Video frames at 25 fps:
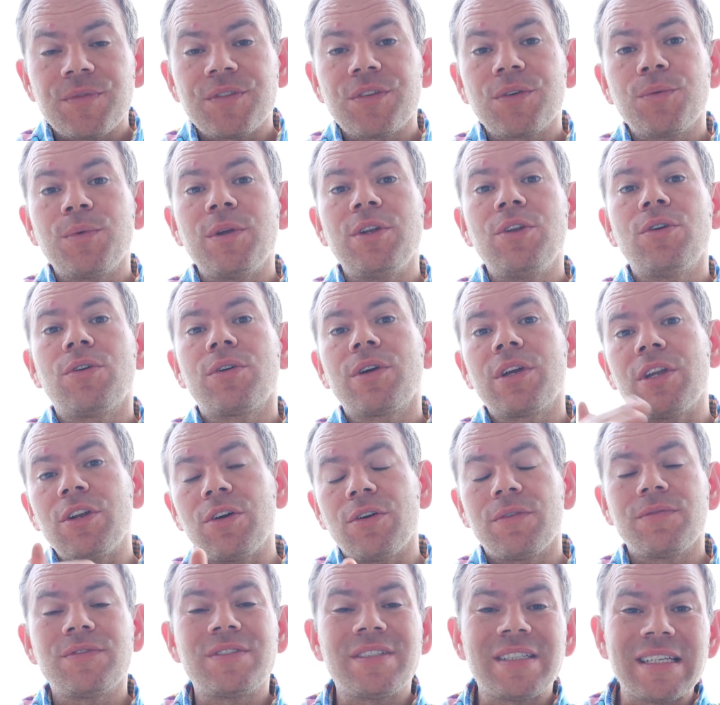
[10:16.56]
So we're knocking
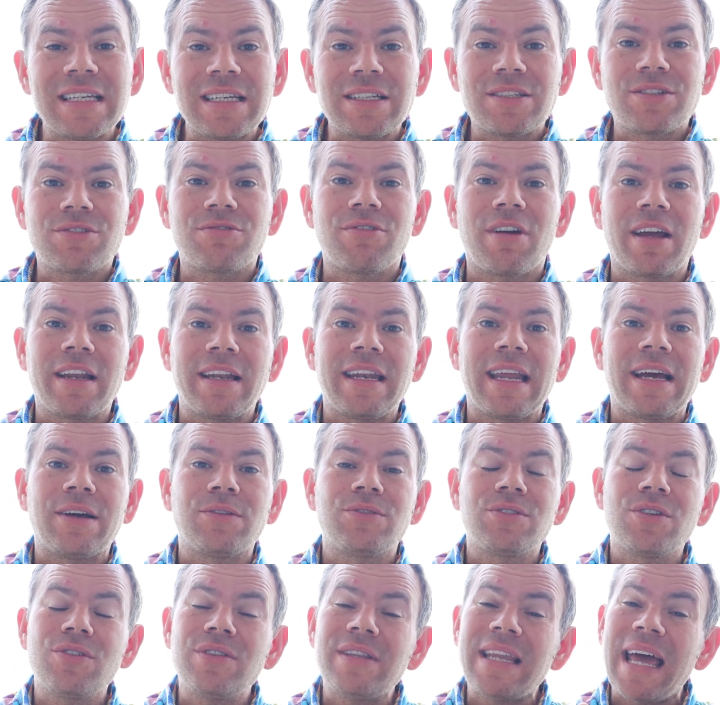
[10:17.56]
off £6,000
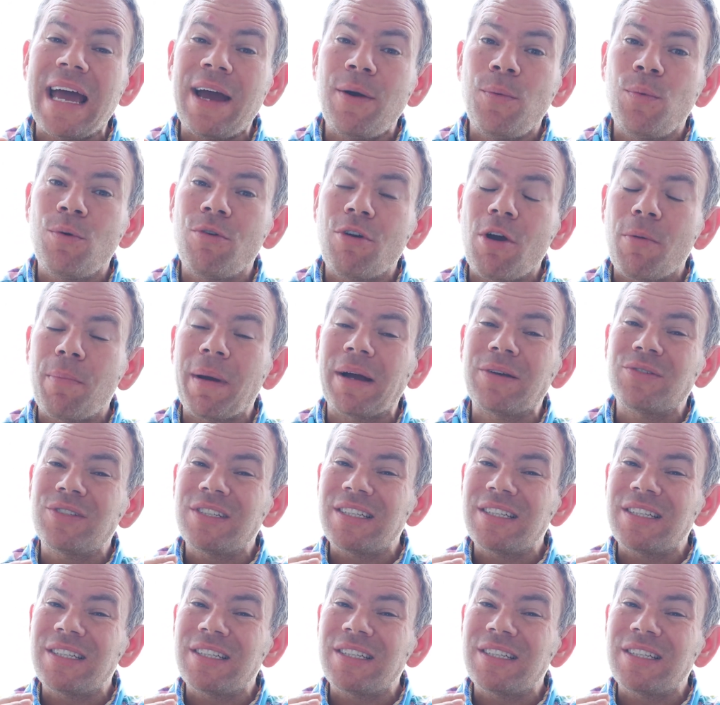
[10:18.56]
now. So now we're at about